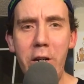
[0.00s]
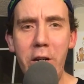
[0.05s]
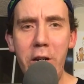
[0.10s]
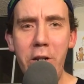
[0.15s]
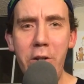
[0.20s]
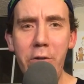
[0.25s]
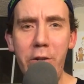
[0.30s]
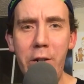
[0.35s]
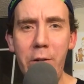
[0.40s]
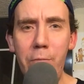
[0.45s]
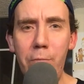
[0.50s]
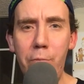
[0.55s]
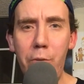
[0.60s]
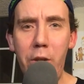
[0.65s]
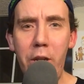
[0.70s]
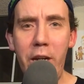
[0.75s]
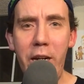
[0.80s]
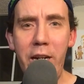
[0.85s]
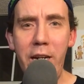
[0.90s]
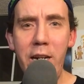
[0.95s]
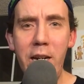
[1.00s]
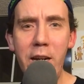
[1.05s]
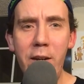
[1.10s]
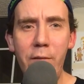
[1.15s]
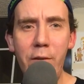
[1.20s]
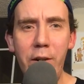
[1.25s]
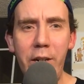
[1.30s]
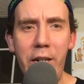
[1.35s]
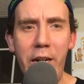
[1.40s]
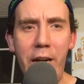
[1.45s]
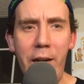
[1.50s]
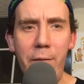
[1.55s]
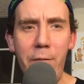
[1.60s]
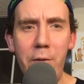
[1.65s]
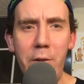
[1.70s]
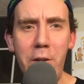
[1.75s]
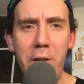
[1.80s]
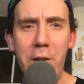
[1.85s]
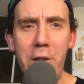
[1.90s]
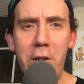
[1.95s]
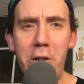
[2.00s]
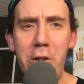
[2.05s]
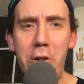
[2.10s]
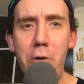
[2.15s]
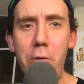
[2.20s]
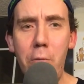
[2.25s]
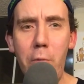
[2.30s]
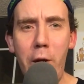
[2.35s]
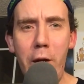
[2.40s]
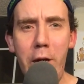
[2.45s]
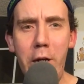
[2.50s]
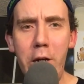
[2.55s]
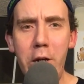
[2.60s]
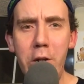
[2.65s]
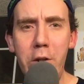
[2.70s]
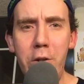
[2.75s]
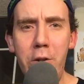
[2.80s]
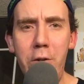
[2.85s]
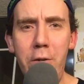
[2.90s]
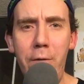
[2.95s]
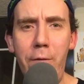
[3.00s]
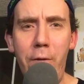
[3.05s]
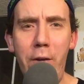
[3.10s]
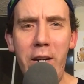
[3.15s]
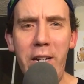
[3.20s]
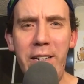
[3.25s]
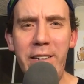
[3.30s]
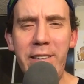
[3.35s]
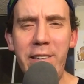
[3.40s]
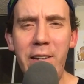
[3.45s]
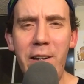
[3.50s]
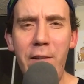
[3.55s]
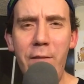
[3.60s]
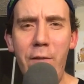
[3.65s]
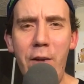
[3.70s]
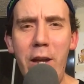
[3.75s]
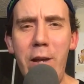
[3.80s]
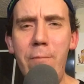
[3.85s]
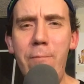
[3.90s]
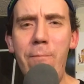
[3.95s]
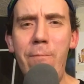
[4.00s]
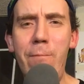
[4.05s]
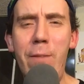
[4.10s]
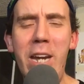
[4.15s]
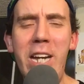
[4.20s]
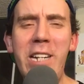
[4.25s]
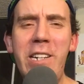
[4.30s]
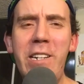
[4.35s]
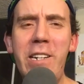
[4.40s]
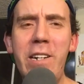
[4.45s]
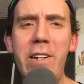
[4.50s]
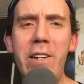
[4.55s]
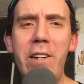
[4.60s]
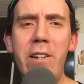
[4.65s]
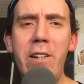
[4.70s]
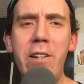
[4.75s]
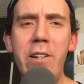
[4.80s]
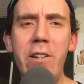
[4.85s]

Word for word: You can play the game your way, do things that make